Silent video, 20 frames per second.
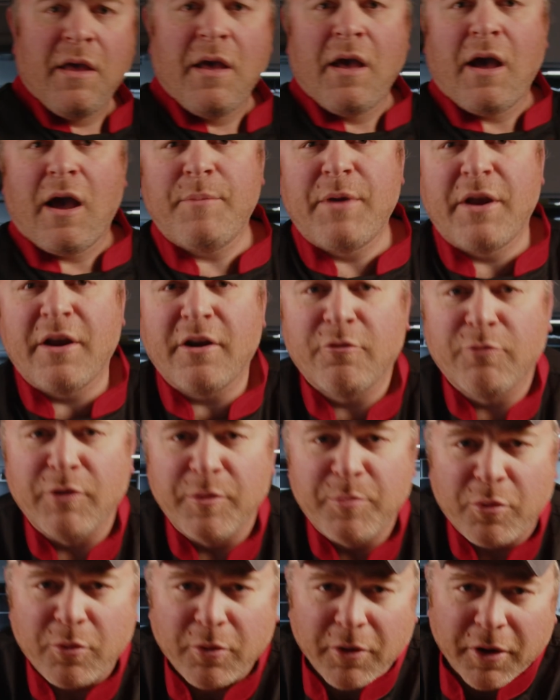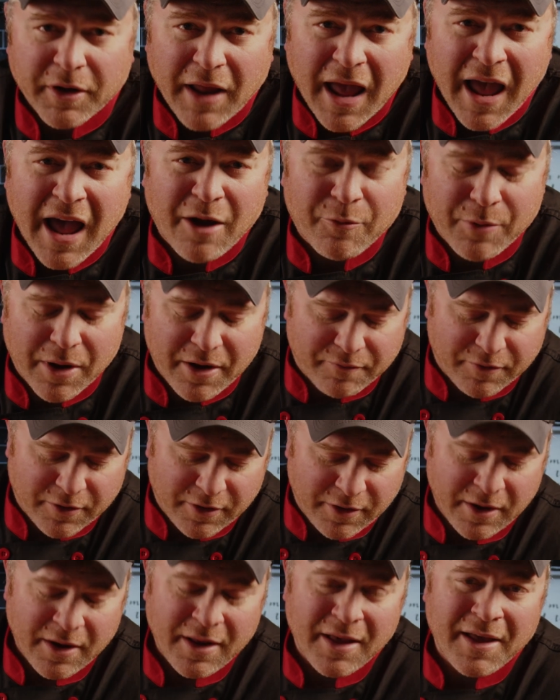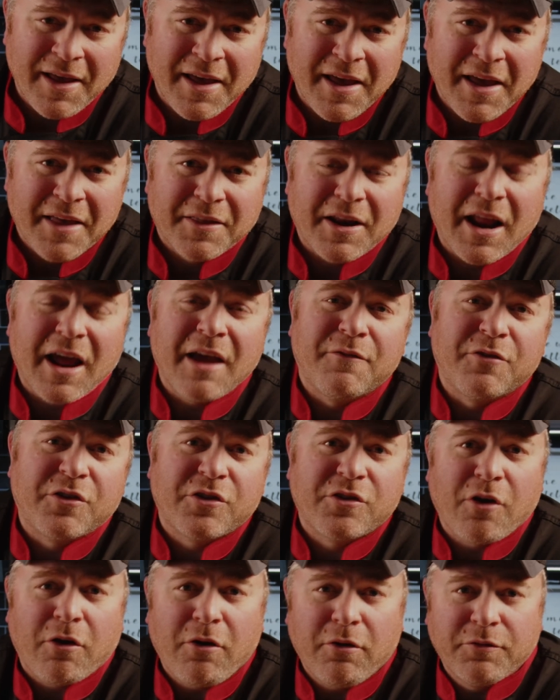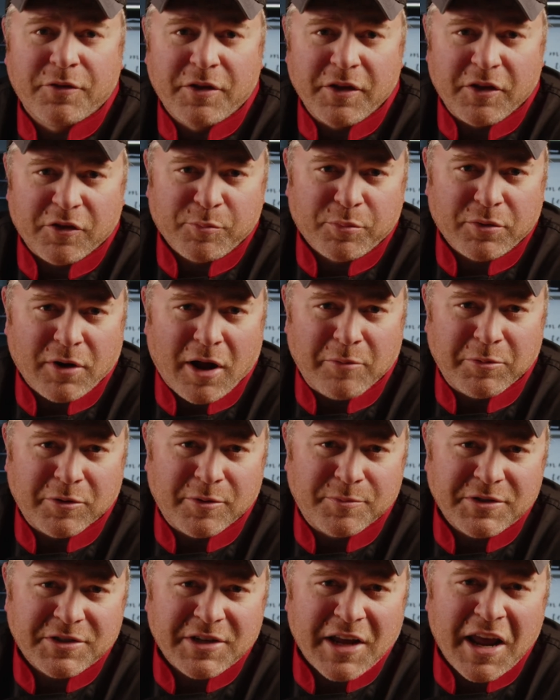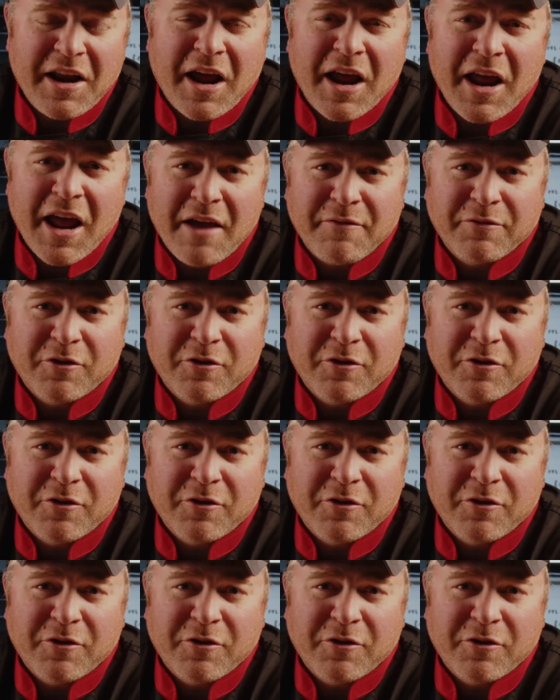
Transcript: I'm here to report, however, that I have solved these problems and I have